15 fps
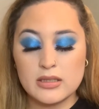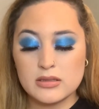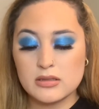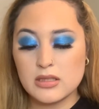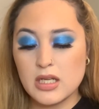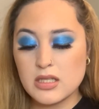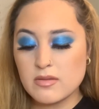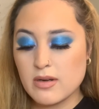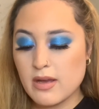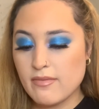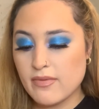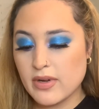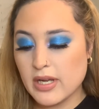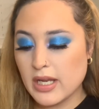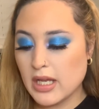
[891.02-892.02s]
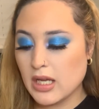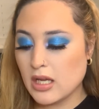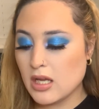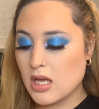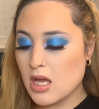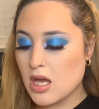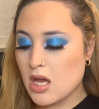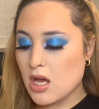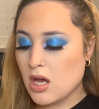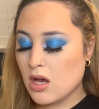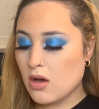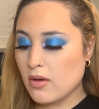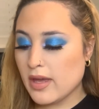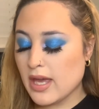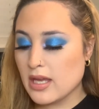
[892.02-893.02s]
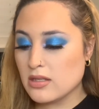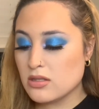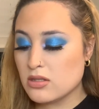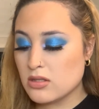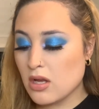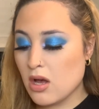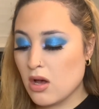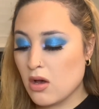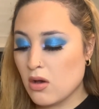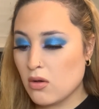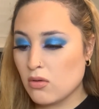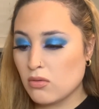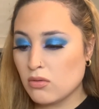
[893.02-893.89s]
that's what I'm forgetting. Okay, so